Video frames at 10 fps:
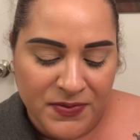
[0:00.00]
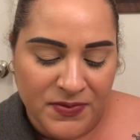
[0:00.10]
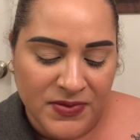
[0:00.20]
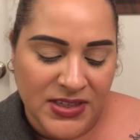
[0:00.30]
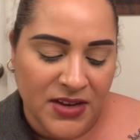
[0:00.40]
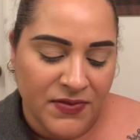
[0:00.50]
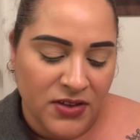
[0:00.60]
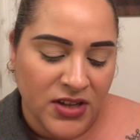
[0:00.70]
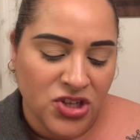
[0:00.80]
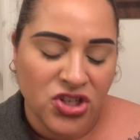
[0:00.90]
stick
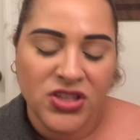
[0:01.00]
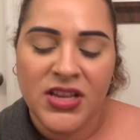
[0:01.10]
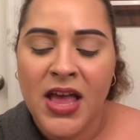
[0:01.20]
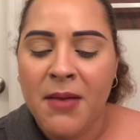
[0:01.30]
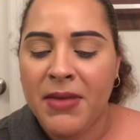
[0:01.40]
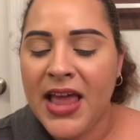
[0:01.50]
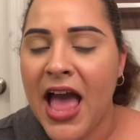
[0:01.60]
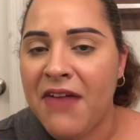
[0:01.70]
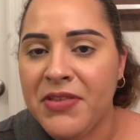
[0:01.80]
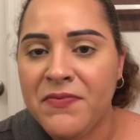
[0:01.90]
foundations, but I
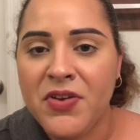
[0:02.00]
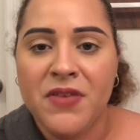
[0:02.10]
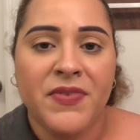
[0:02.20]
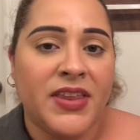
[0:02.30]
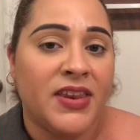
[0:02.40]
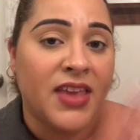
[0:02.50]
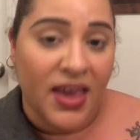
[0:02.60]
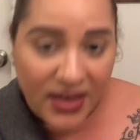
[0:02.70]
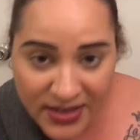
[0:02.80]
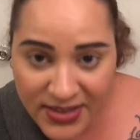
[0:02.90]
have them for if in
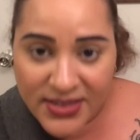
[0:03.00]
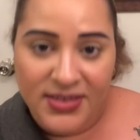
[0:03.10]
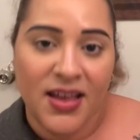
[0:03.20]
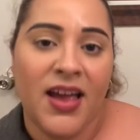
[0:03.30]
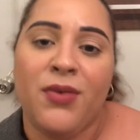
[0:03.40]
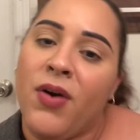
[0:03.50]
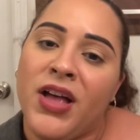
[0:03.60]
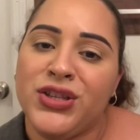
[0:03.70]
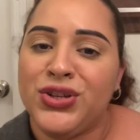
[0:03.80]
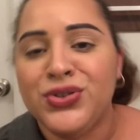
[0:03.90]
case I
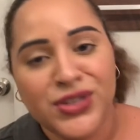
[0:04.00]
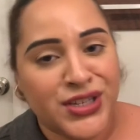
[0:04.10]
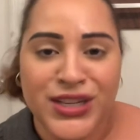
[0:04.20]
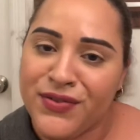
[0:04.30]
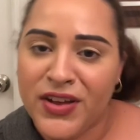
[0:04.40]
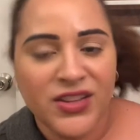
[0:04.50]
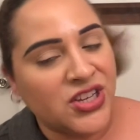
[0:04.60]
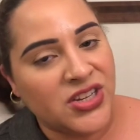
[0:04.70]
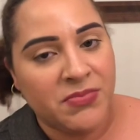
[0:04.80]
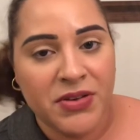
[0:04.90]
want to use a stick
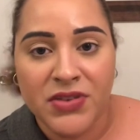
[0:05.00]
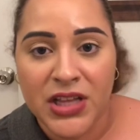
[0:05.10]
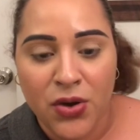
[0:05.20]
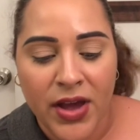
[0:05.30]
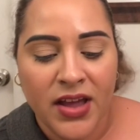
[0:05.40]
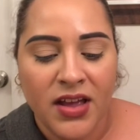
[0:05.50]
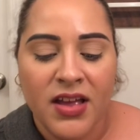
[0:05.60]
foundation and be really quick.